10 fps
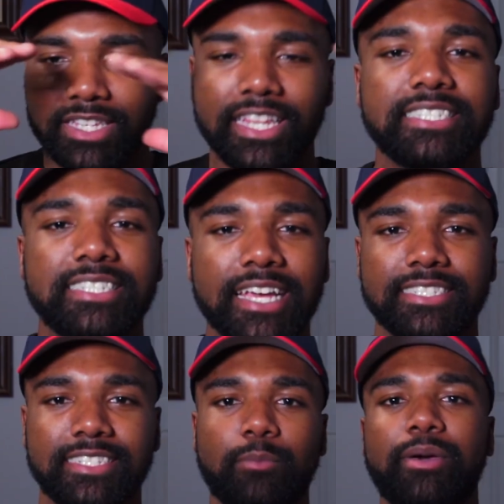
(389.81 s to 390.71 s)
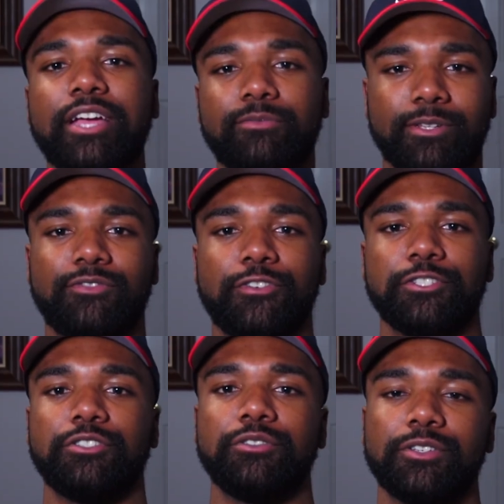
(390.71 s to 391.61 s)
Let's take a step back from those
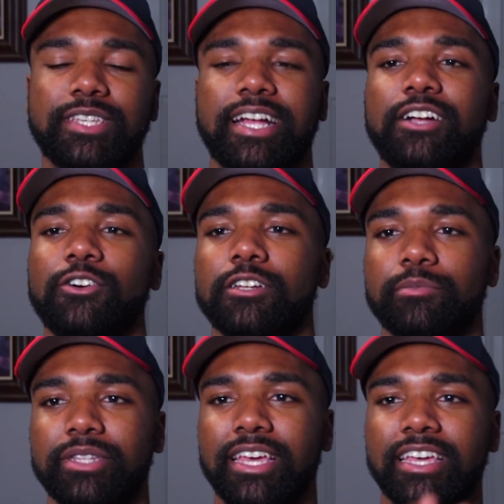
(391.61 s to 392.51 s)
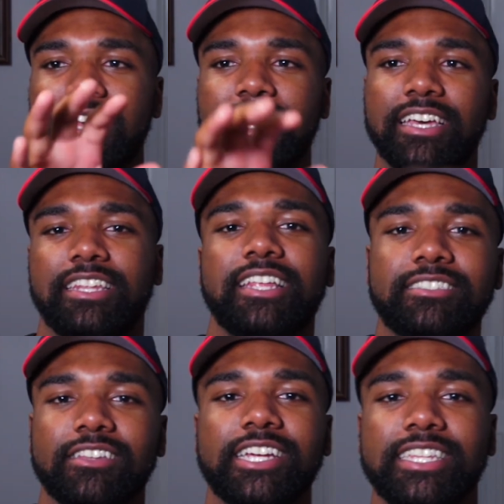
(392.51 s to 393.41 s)
first two notes. I got caught up in that.
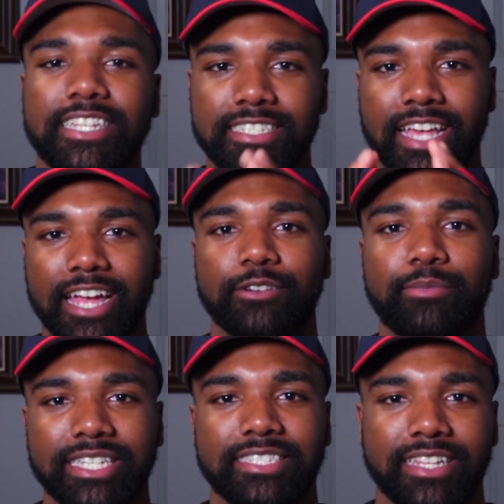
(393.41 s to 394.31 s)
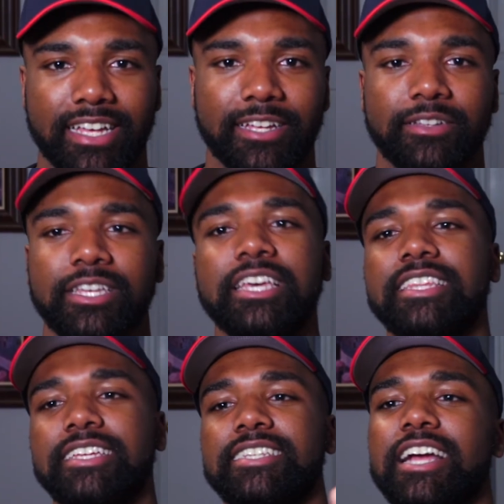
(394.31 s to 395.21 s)
Let's look at the entire bass line.
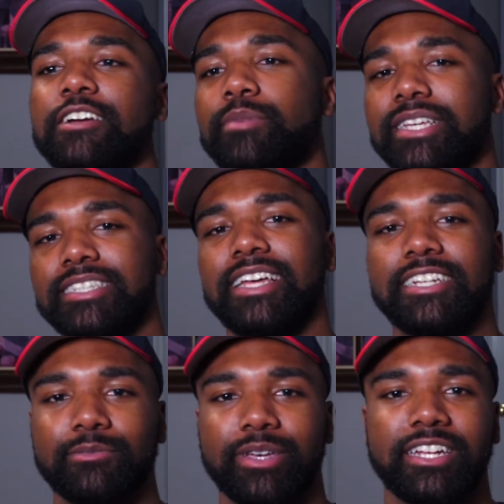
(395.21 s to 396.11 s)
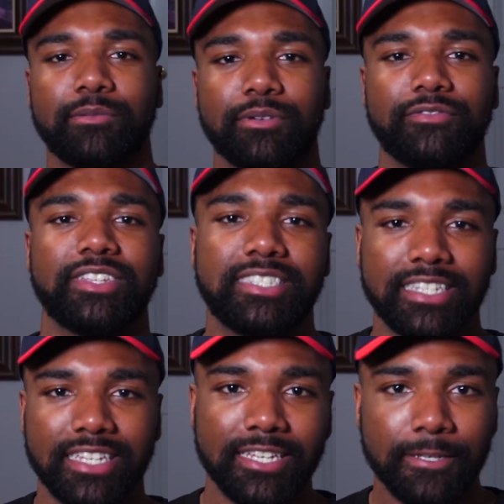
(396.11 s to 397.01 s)
The entire bass line is made up of this
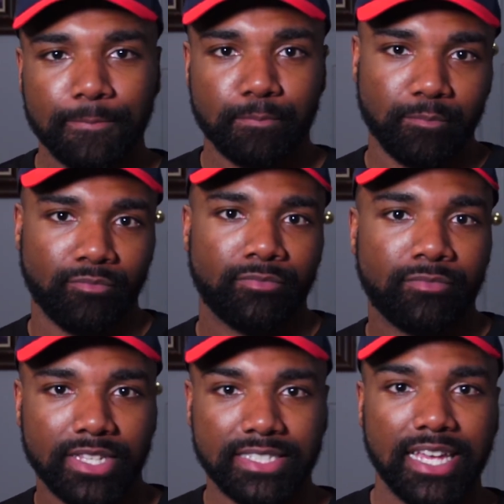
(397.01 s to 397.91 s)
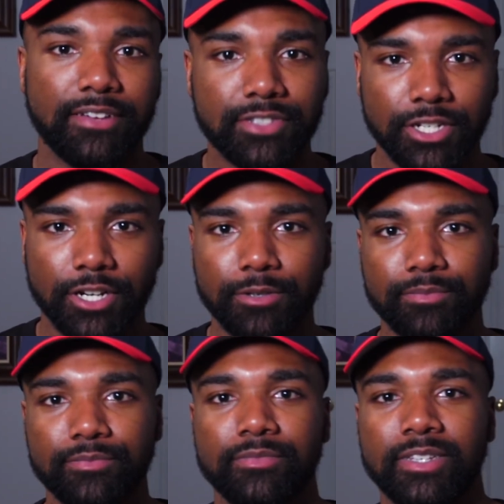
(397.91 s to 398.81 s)
E, this F sharp,
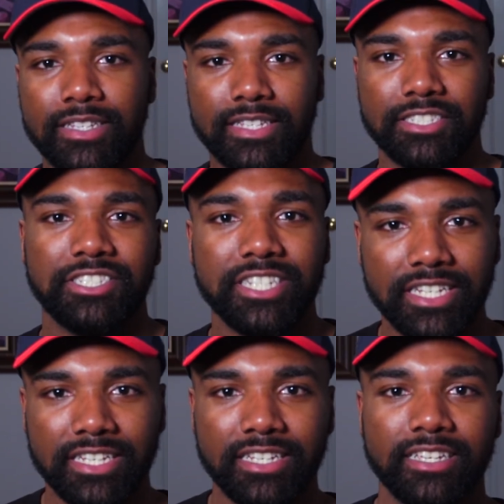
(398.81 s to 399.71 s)
this G,